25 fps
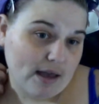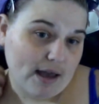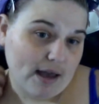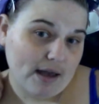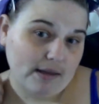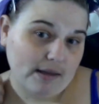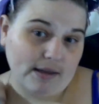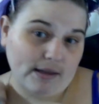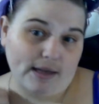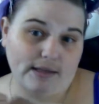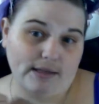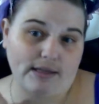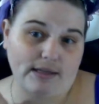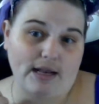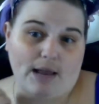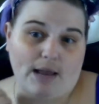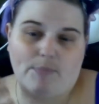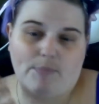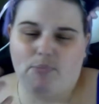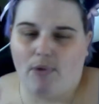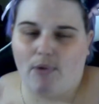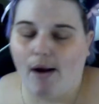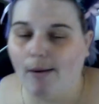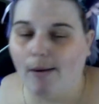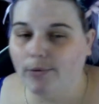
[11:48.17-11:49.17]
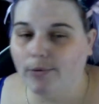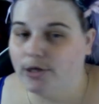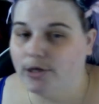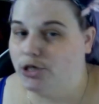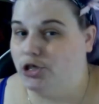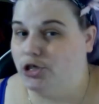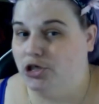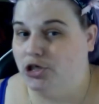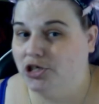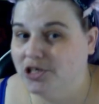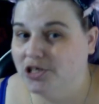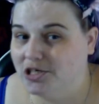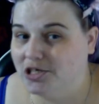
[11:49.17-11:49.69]
like that I probably
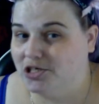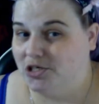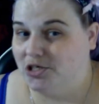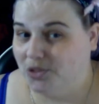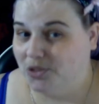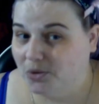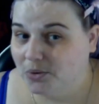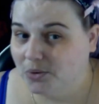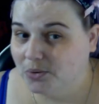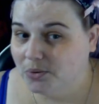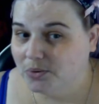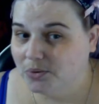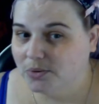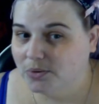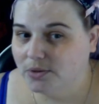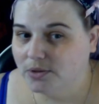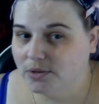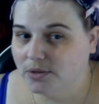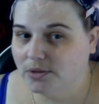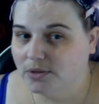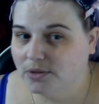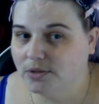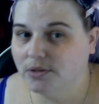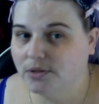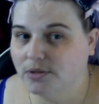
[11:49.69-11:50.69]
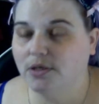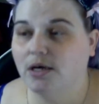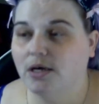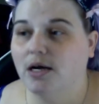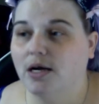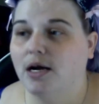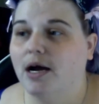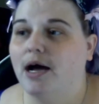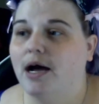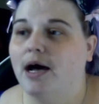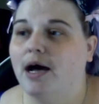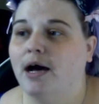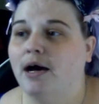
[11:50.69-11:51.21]
shouldn't do.
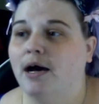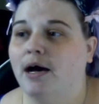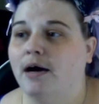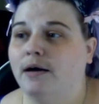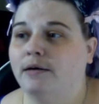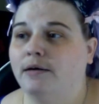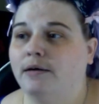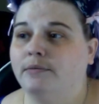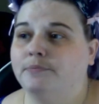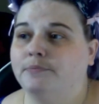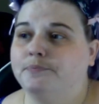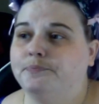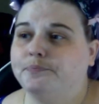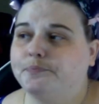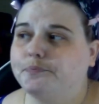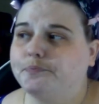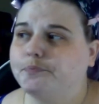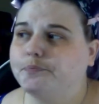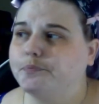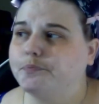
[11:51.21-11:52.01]
But